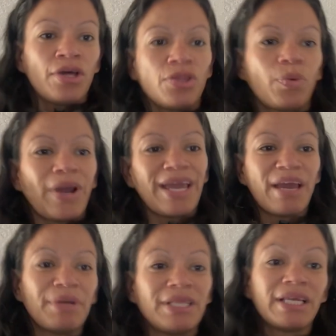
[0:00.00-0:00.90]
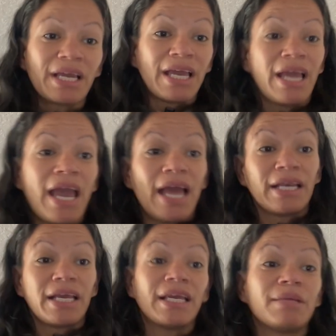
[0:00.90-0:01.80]
The way Ammon
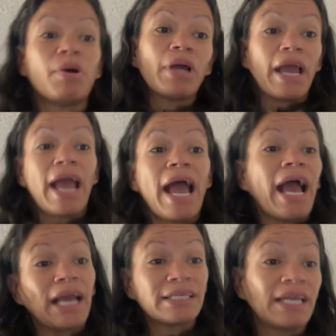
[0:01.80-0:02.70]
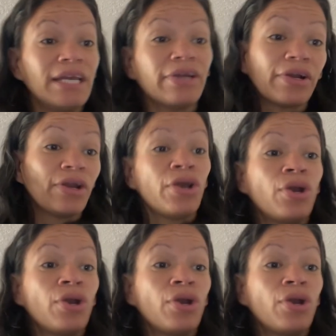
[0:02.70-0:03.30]
and King Lamoni act here